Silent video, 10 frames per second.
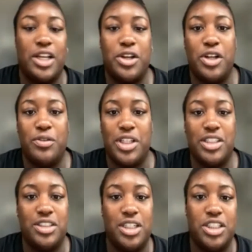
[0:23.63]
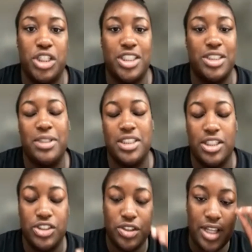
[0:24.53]
couldn't really adjust my
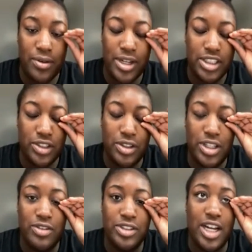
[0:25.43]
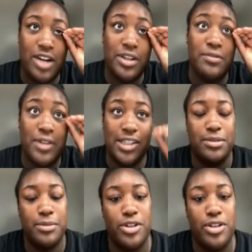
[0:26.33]
schedule that way, so it was not really
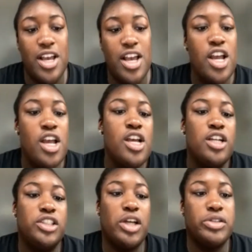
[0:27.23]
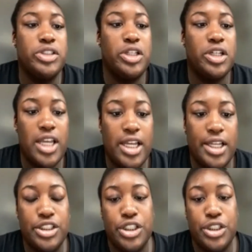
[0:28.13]
flexible. So I was I
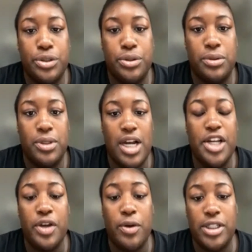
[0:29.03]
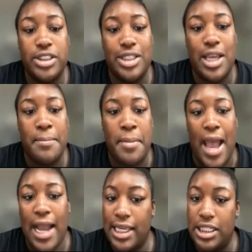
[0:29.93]
knew I wanted to get
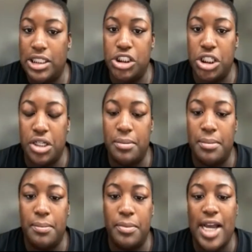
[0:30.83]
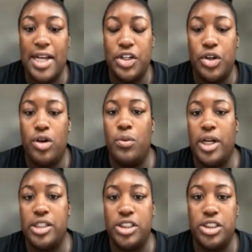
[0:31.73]
back in the gym, but I didn't know
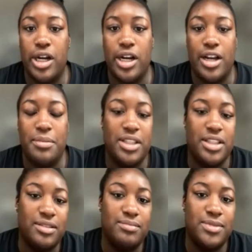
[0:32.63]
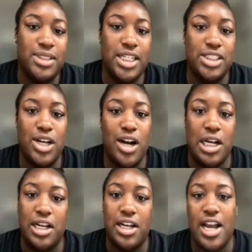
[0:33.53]
where to start. I mean,
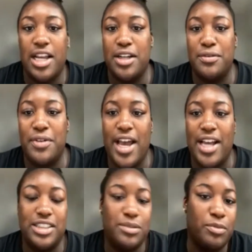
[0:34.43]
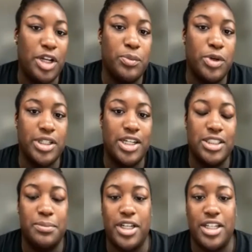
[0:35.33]
TikTok kind of had some random
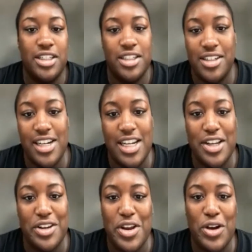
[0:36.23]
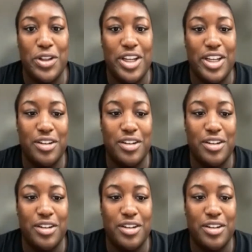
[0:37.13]
workouts, but I didn't know like